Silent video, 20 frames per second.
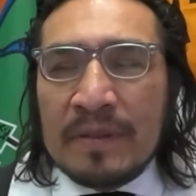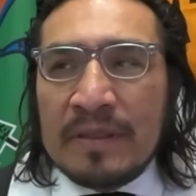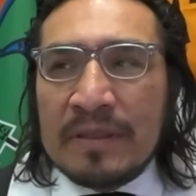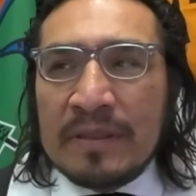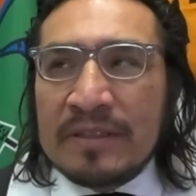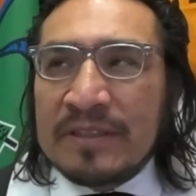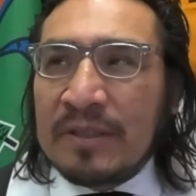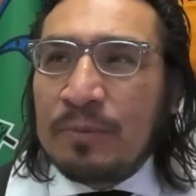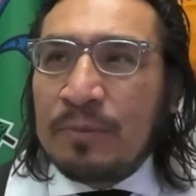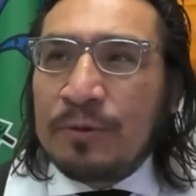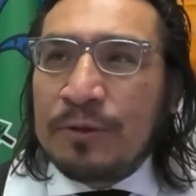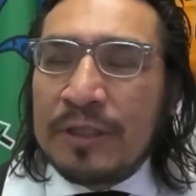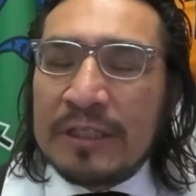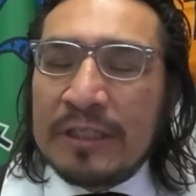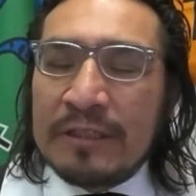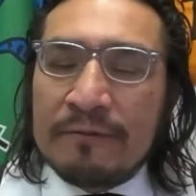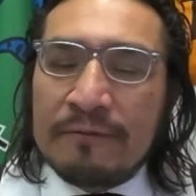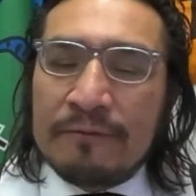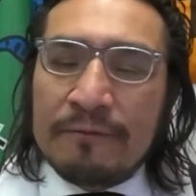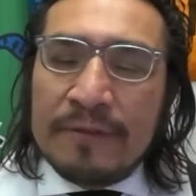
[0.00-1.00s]
some work
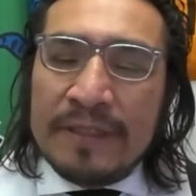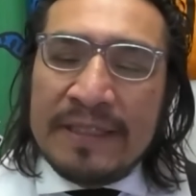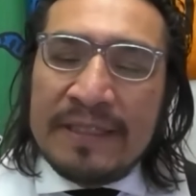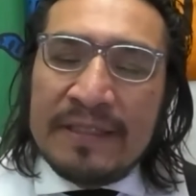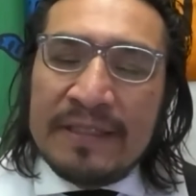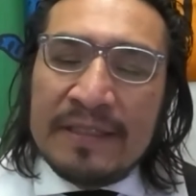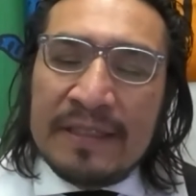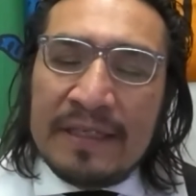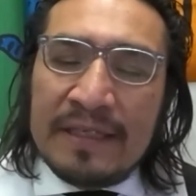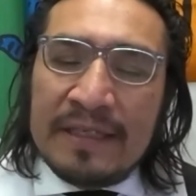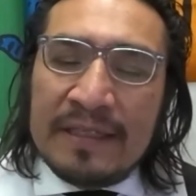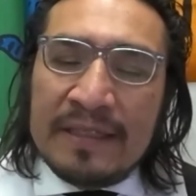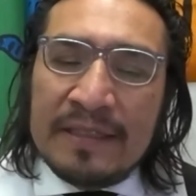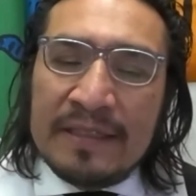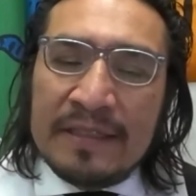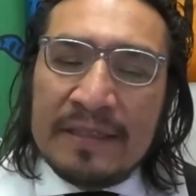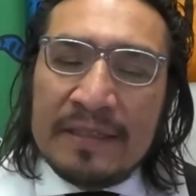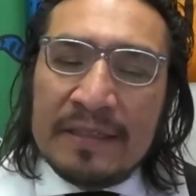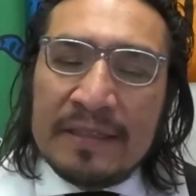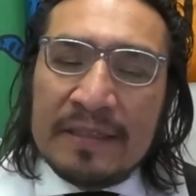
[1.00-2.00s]
with
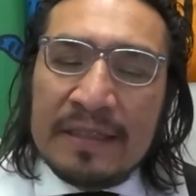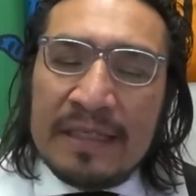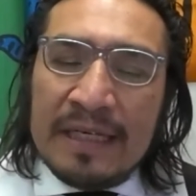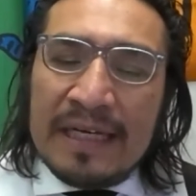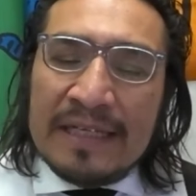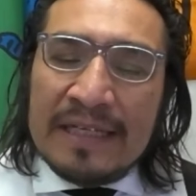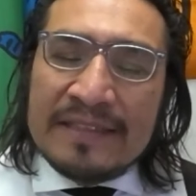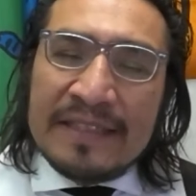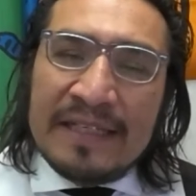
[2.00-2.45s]
as